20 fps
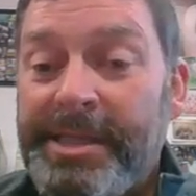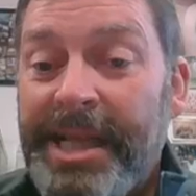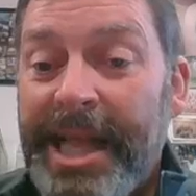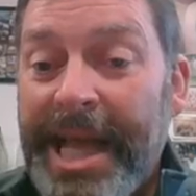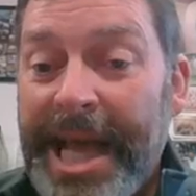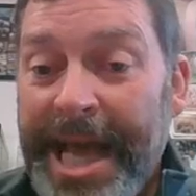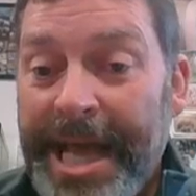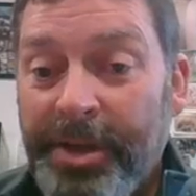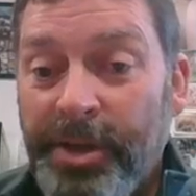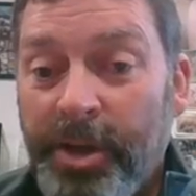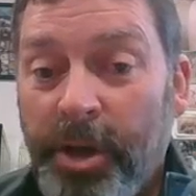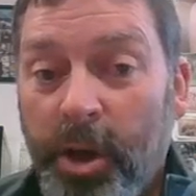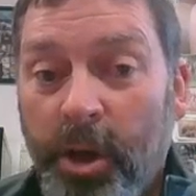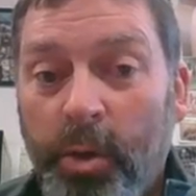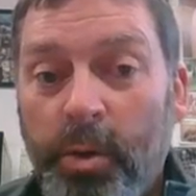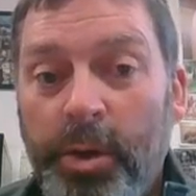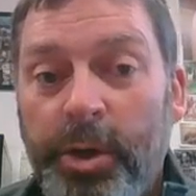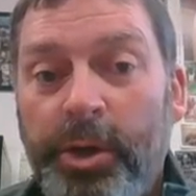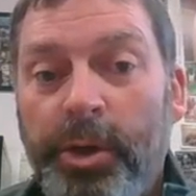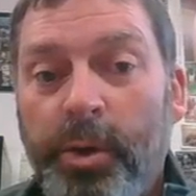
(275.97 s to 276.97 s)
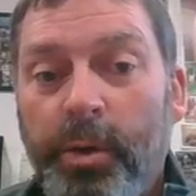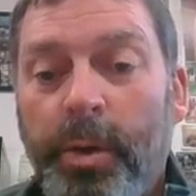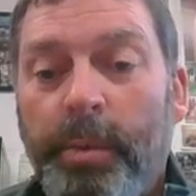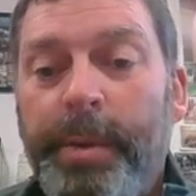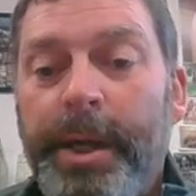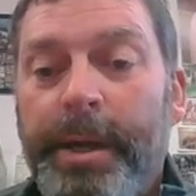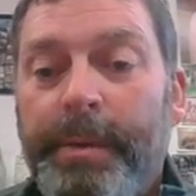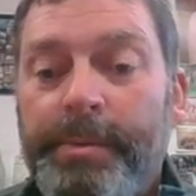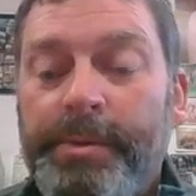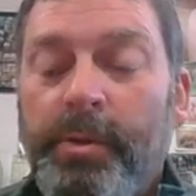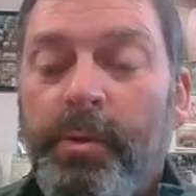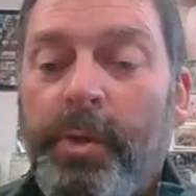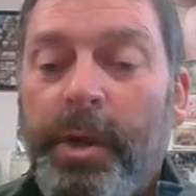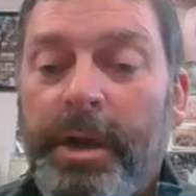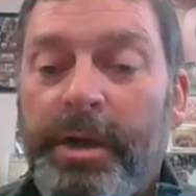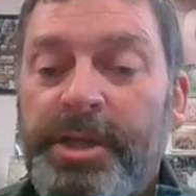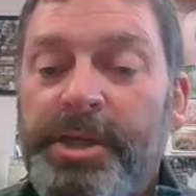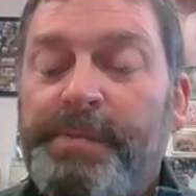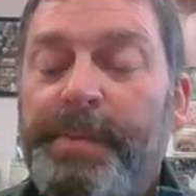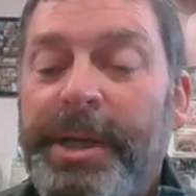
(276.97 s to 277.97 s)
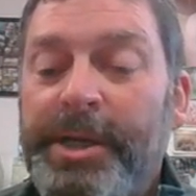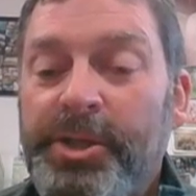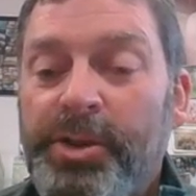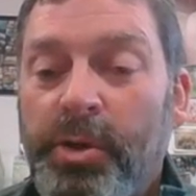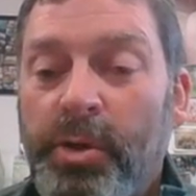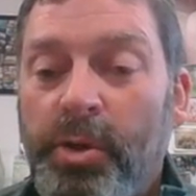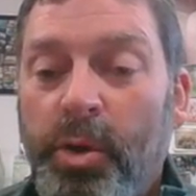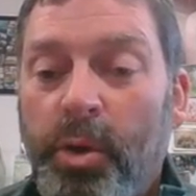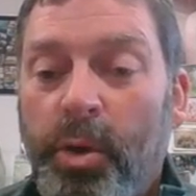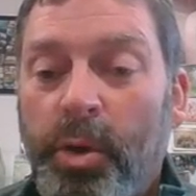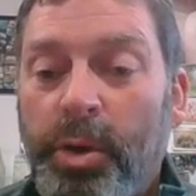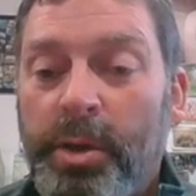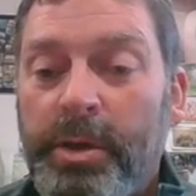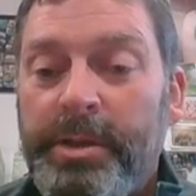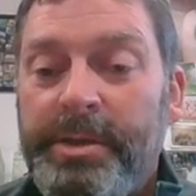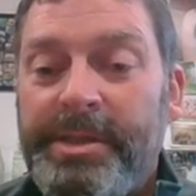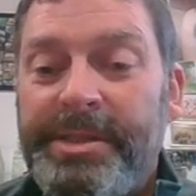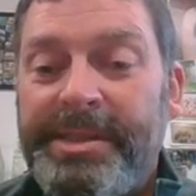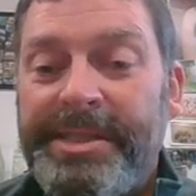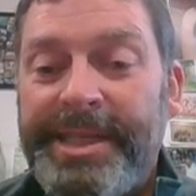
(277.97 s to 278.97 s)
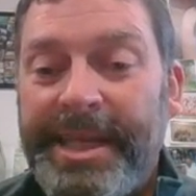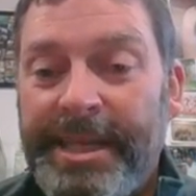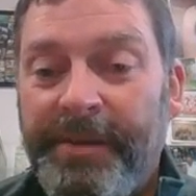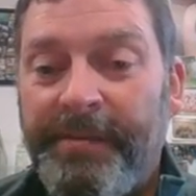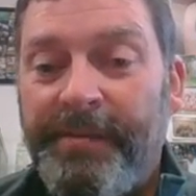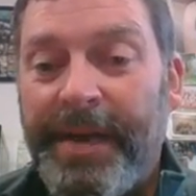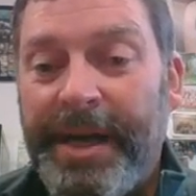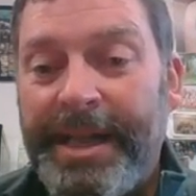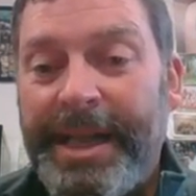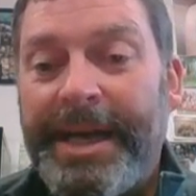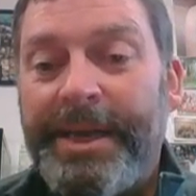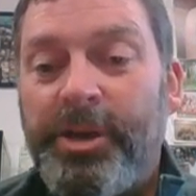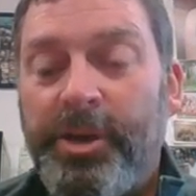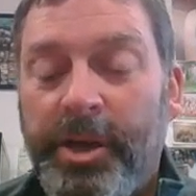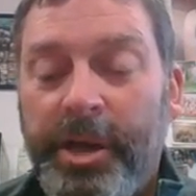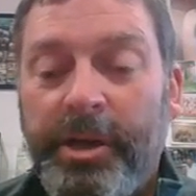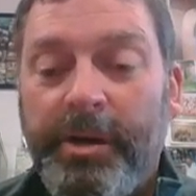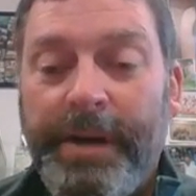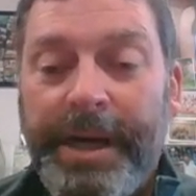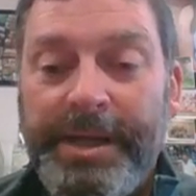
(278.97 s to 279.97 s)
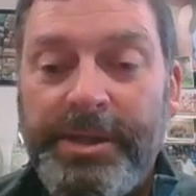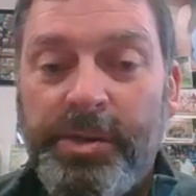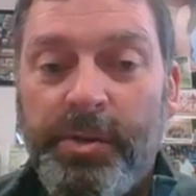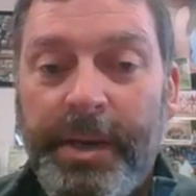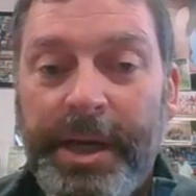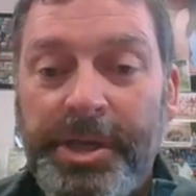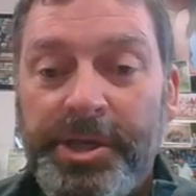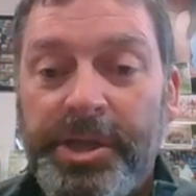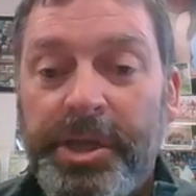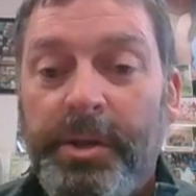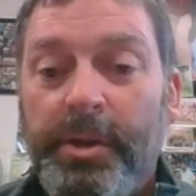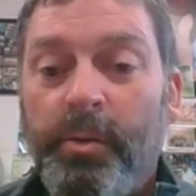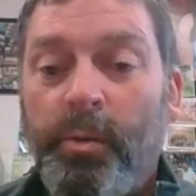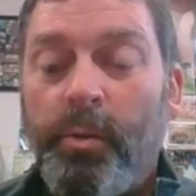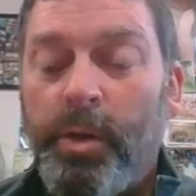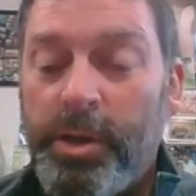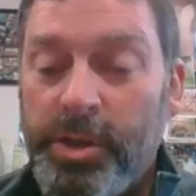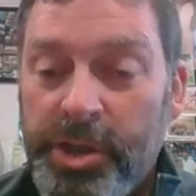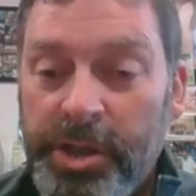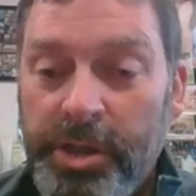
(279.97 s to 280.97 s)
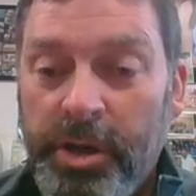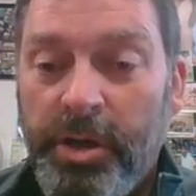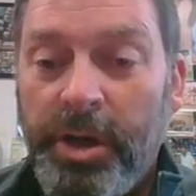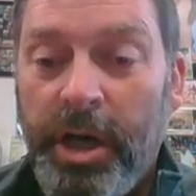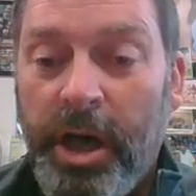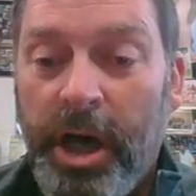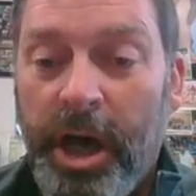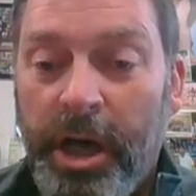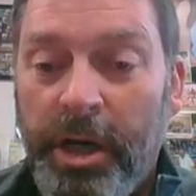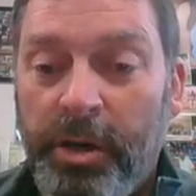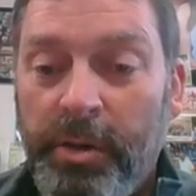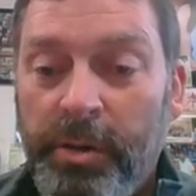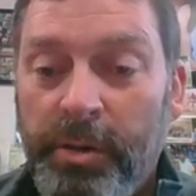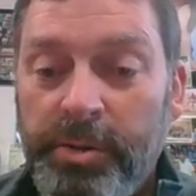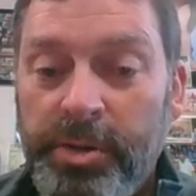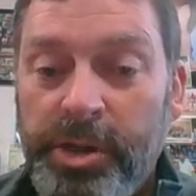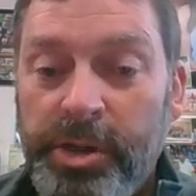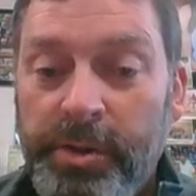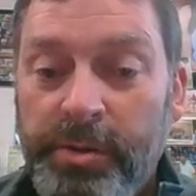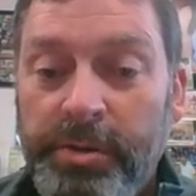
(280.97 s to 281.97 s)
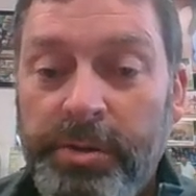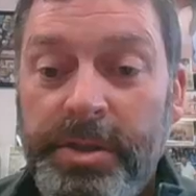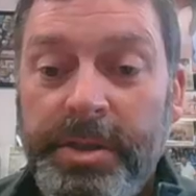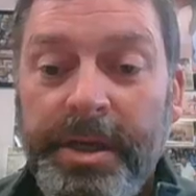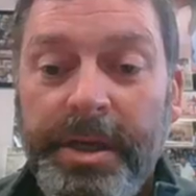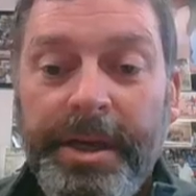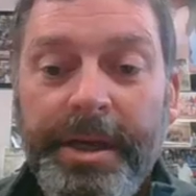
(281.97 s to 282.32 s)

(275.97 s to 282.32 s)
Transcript: Lang know, you will be able to wear a special cord, signify that during graduation. We're still going to honor those students.